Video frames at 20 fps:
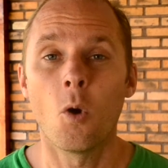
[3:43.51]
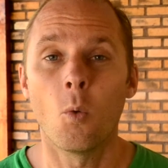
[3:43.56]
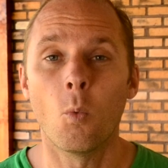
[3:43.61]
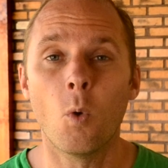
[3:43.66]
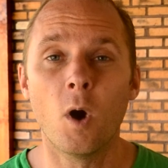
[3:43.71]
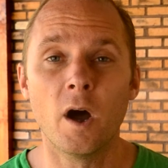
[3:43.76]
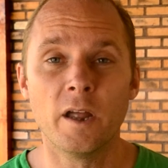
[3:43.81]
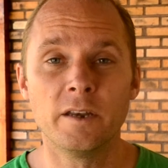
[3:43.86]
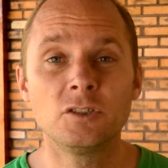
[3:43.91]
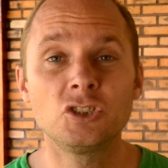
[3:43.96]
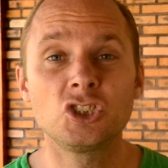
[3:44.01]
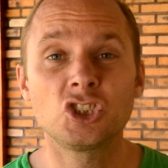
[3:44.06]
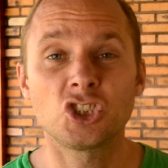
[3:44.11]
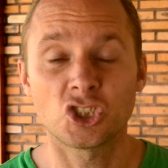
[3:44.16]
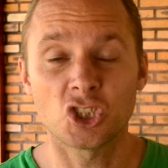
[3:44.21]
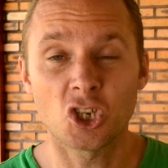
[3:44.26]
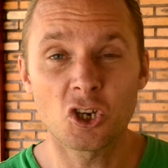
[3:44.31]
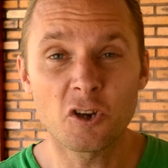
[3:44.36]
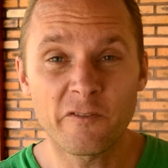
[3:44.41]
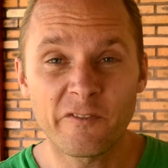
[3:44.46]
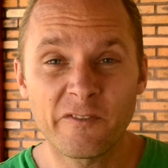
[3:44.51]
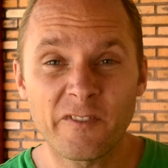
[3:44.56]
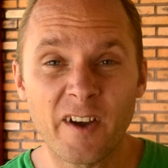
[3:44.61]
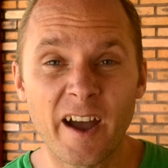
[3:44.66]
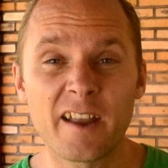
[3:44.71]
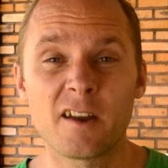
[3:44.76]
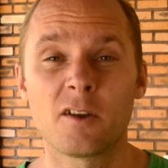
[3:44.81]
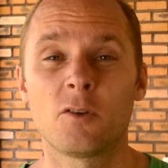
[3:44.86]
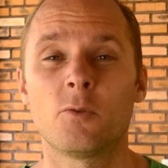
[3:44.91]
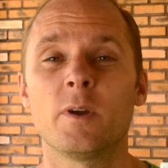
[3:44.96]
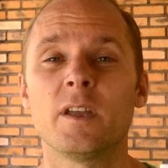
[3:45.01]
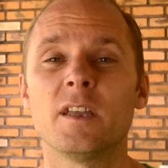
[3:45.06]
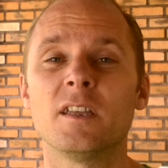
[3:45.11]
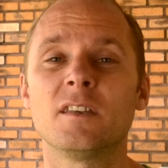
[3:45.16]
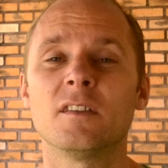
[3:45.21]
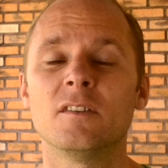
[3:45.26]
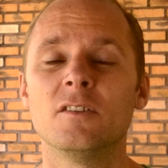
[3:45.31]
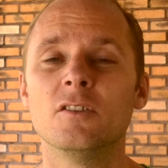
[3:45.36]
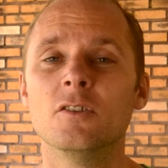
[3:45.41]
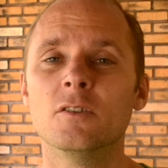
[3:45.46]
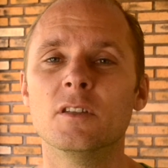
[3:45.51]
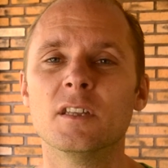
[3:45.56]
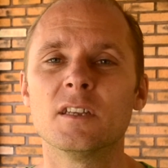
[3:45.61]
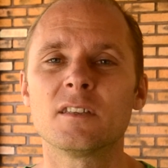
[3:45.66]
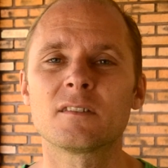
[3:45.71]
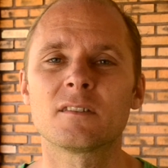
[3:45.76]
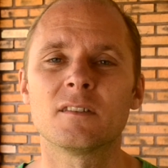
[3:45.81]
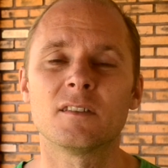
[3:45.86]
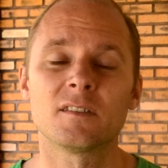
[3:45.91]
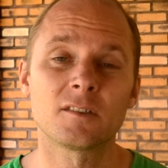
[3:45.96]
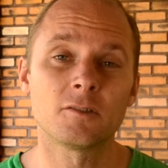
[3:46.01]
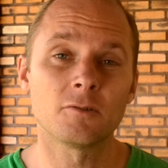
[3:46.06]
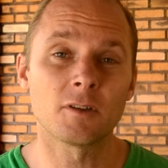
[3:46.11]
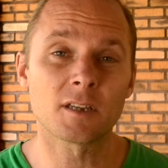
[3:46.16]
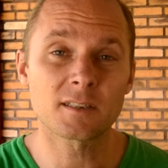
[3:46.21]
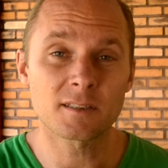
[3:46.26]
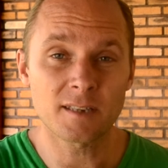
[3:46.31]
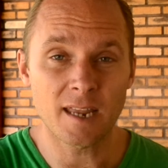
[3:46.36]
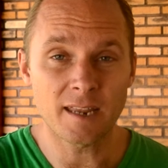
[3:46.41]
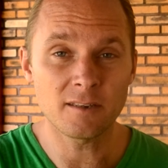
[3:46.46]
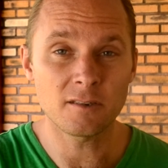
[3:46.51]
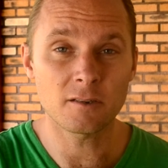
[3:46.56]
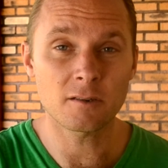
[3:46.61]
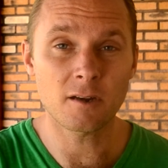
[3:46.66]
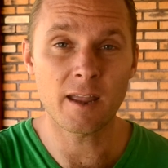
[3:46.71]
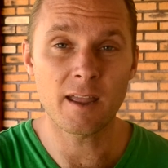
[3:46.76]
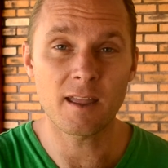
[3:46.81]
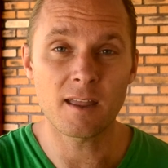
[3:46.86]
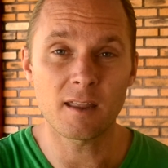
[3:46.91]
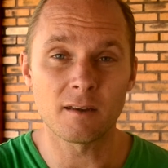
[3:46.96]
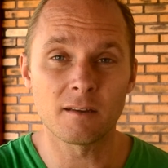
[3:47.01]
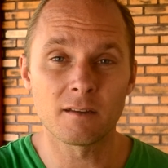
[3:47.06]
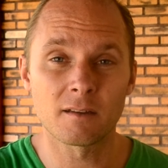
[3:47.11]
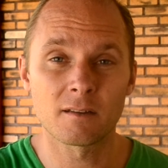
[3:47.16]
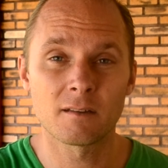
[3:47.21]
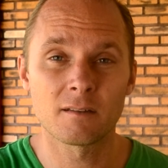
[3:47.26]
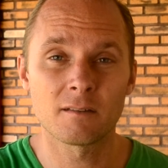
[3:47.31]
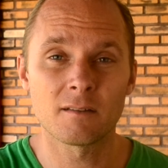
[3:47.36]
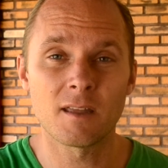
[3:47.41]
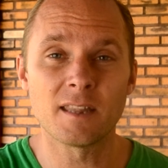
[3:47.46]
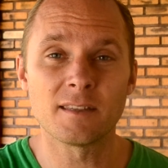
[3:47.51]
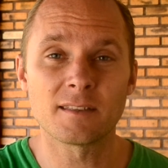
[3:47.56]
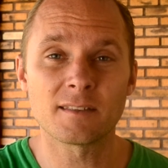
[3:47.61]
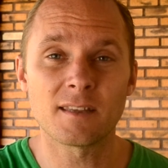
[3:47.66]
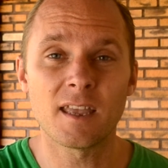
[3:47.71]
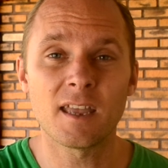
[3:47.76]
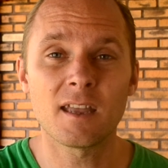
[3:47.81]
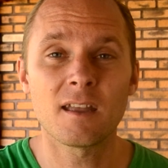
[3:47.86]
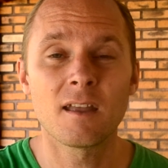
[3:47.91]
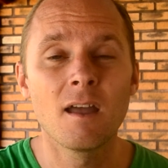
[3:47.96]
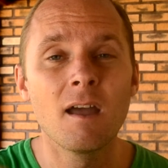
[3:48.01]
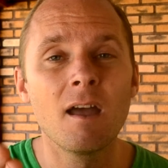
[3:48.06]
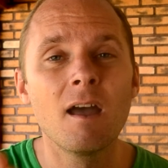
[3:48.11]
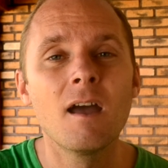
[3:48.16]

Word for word: One surefire way to do this is to extend your hand and say,